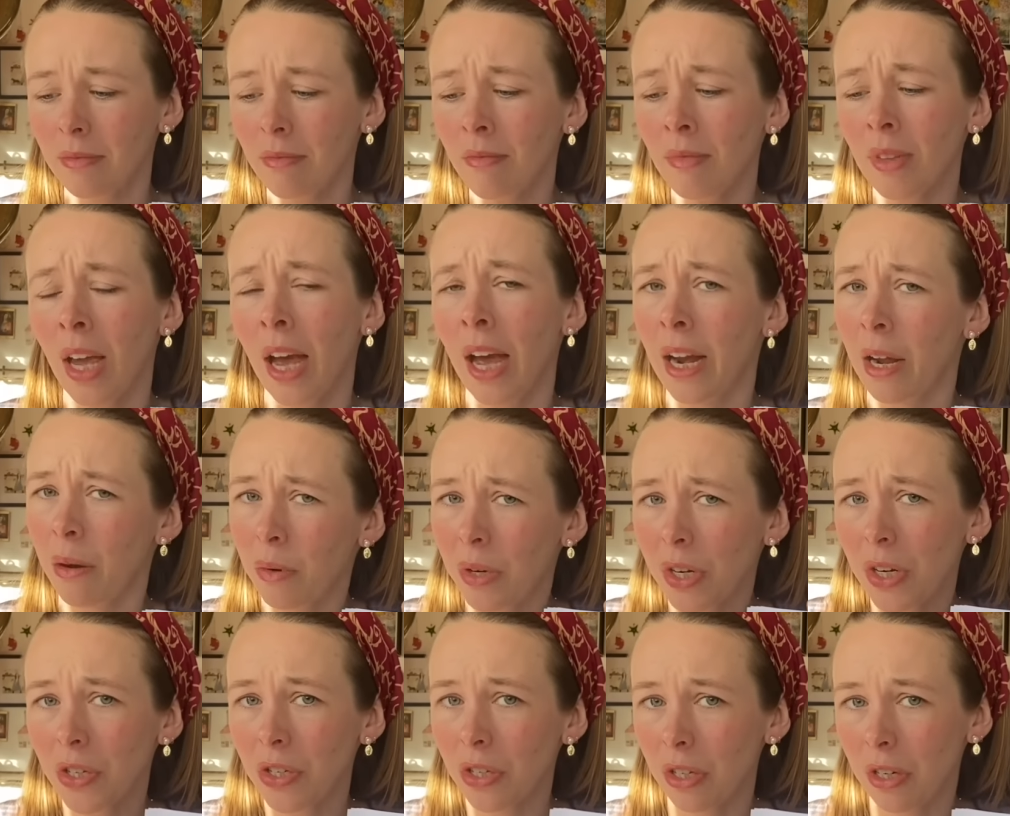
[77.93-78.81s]
And I
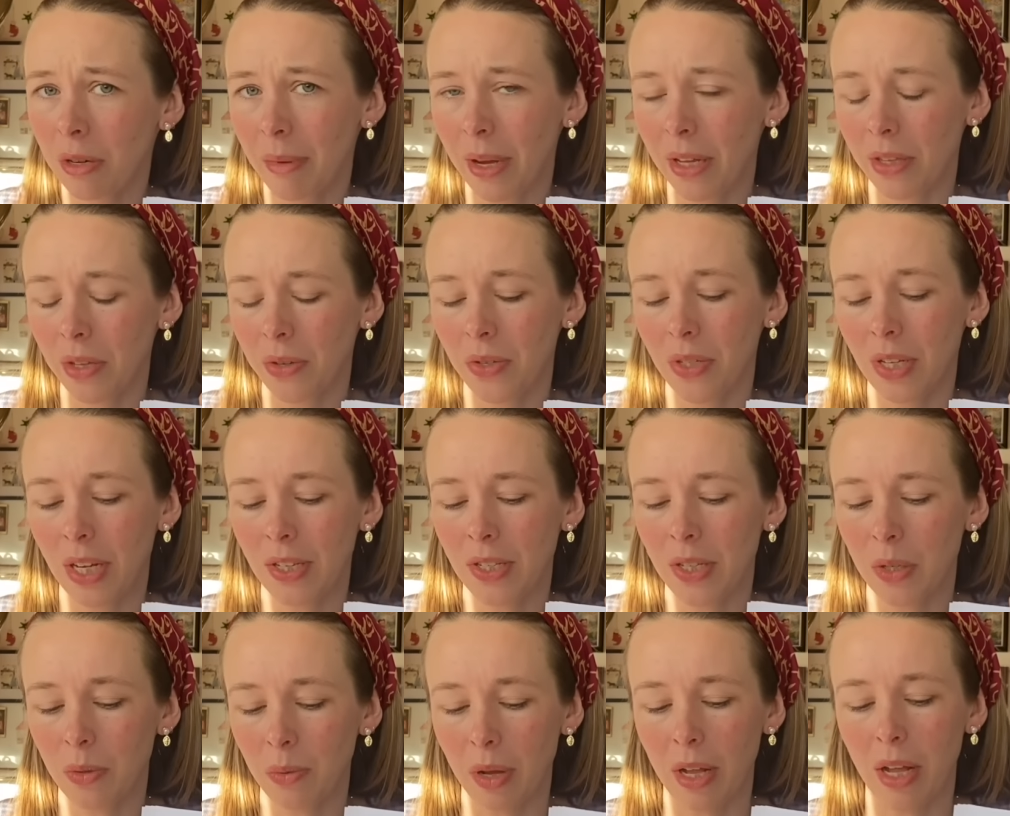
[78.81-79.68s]
wanted to learn about those saints
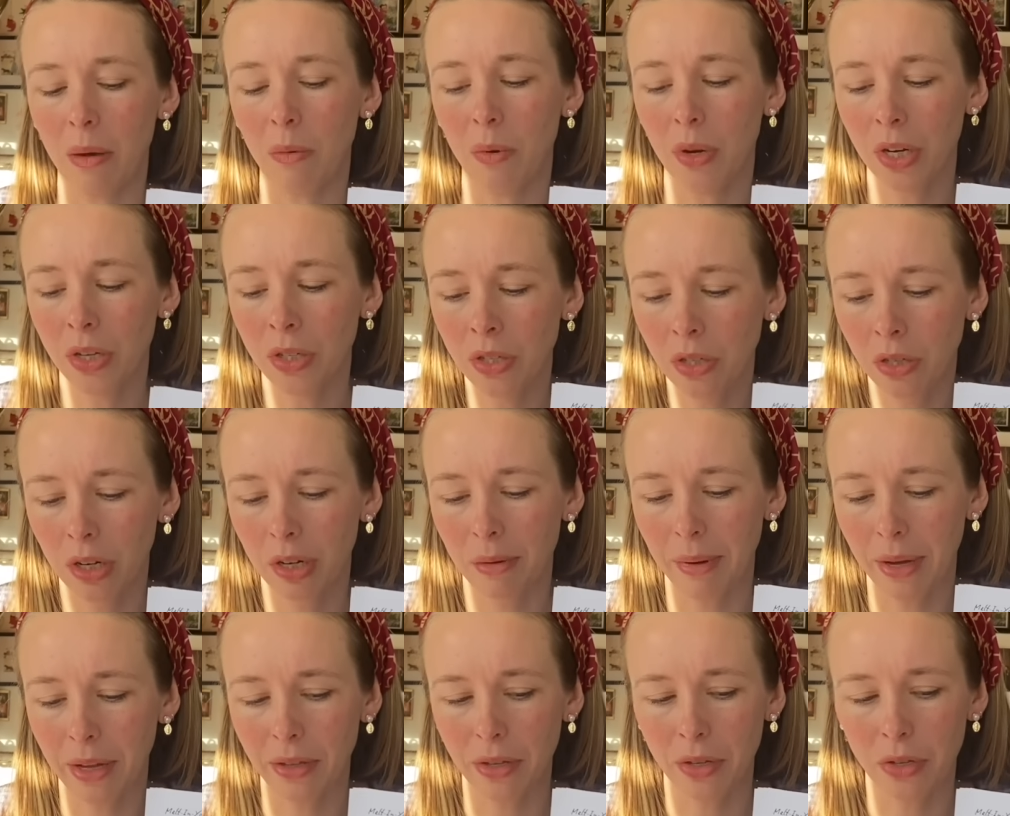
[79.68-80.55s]
as well. I wanted to learn
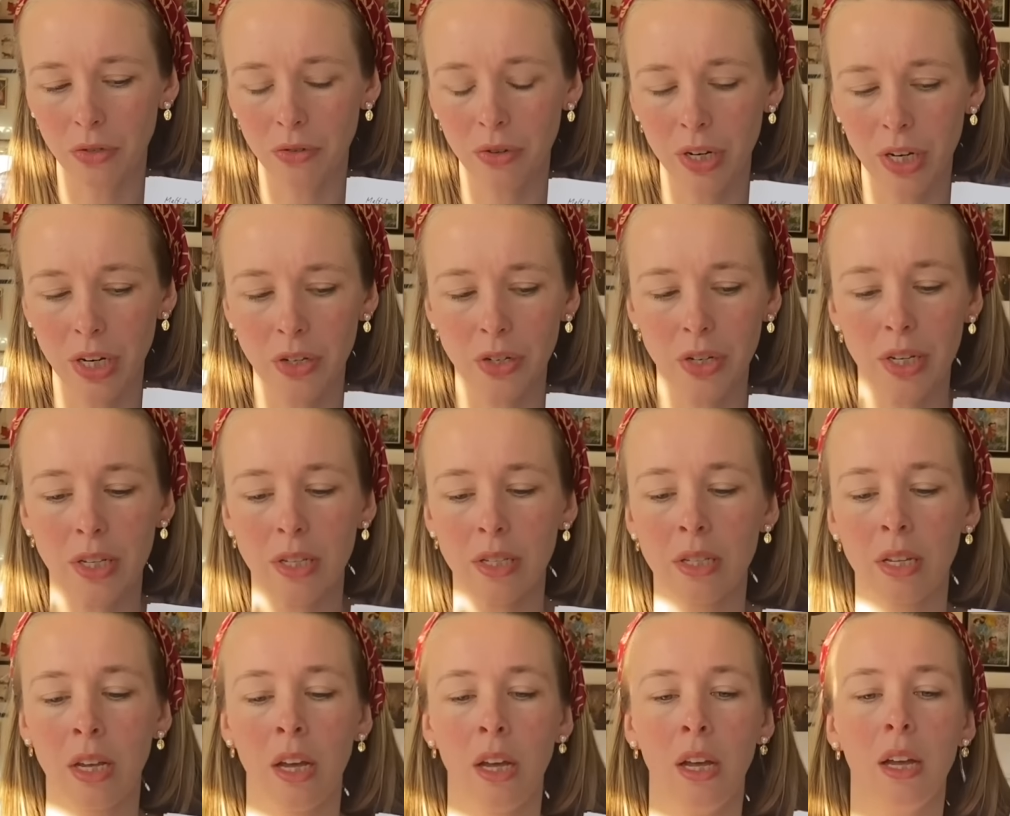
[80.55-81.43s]
about those traditions,
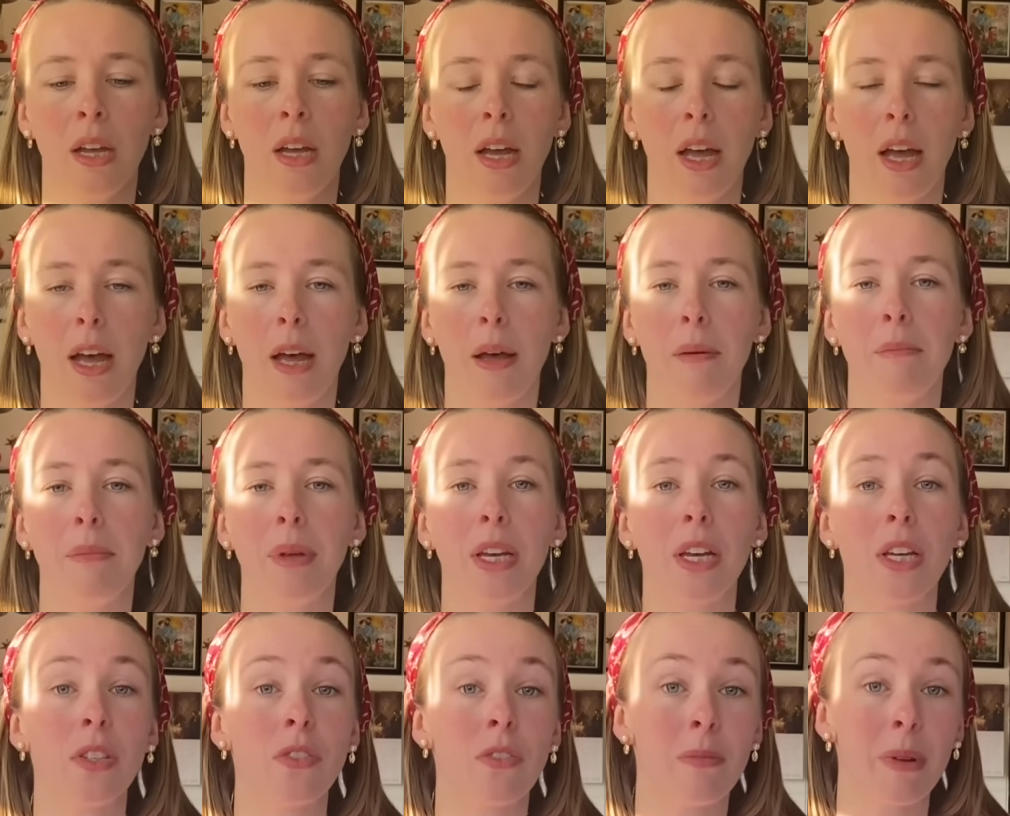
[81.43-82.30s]

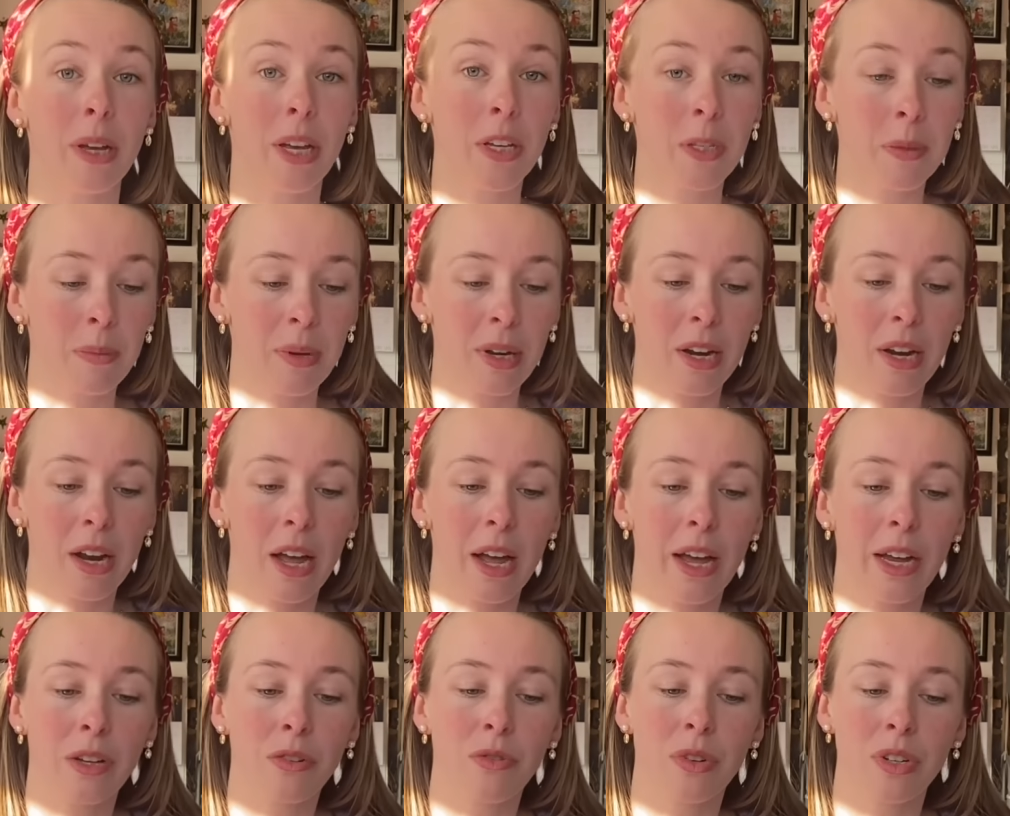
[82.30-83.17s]
because for my husband and I,
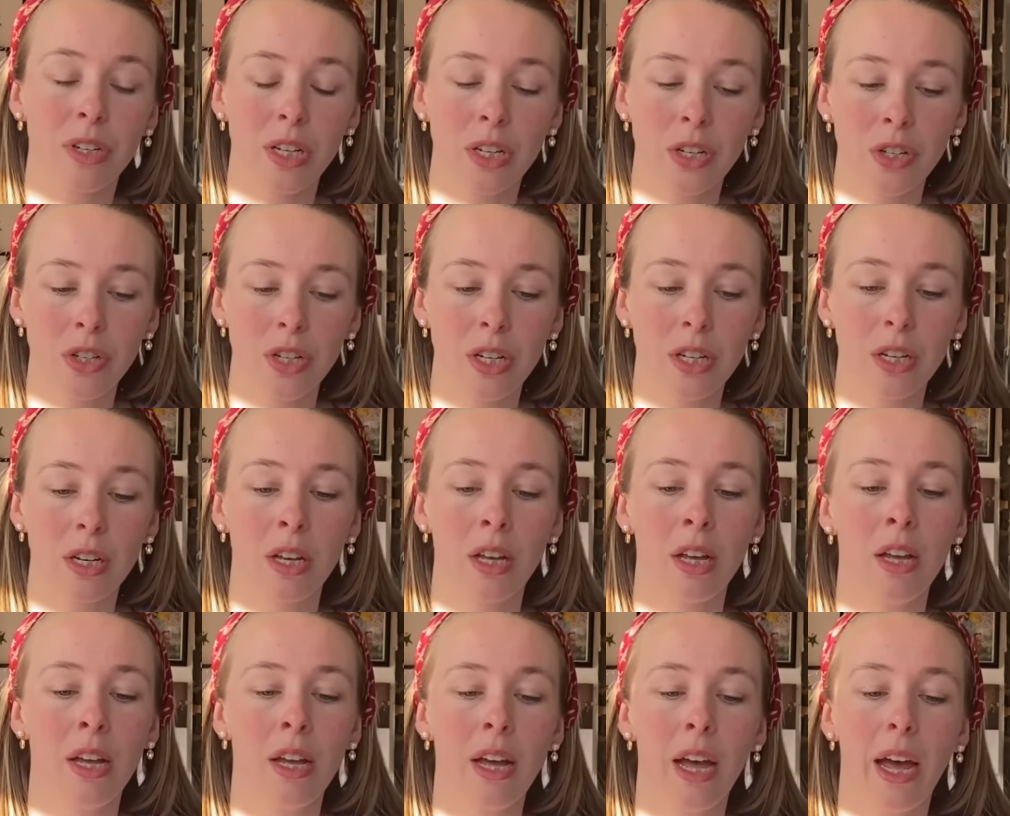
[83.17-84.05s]
tradition
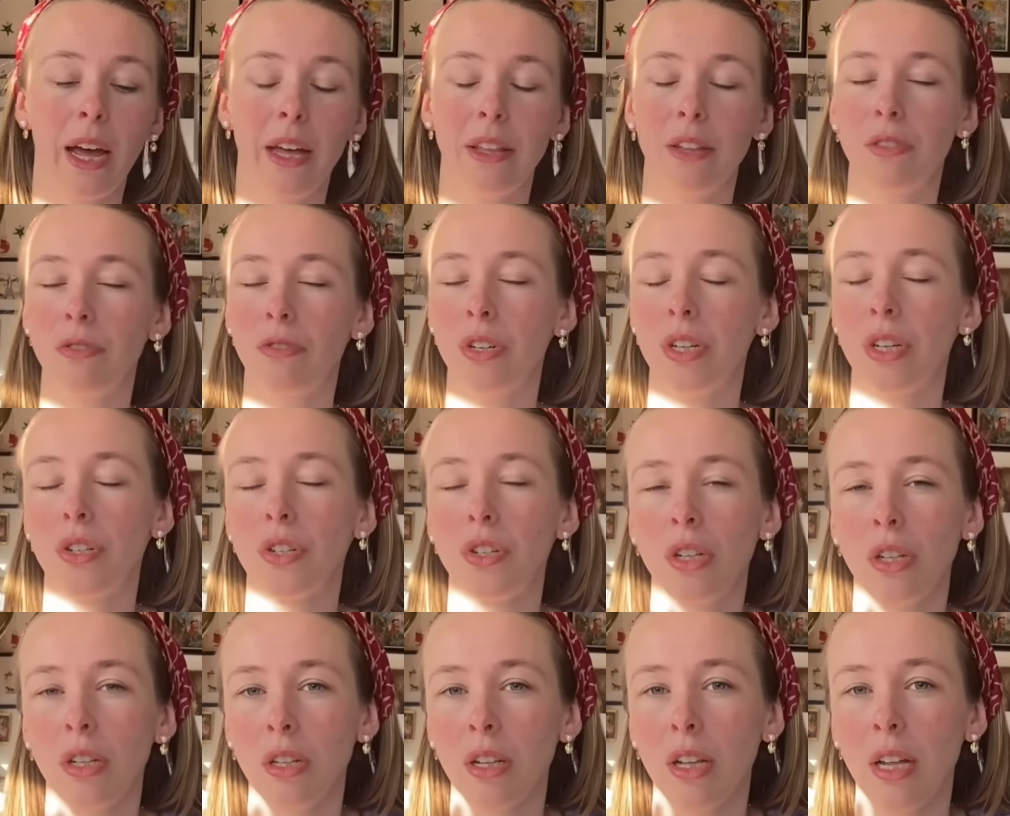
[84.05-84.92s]
and the
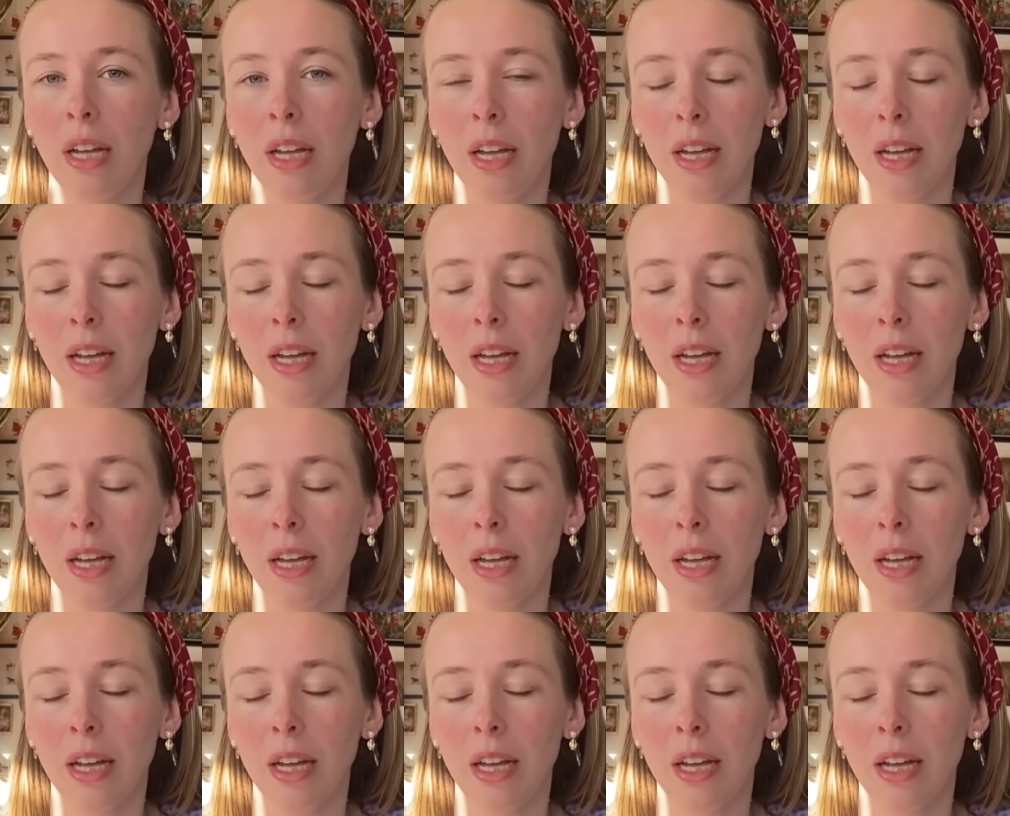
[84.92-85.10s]
traditional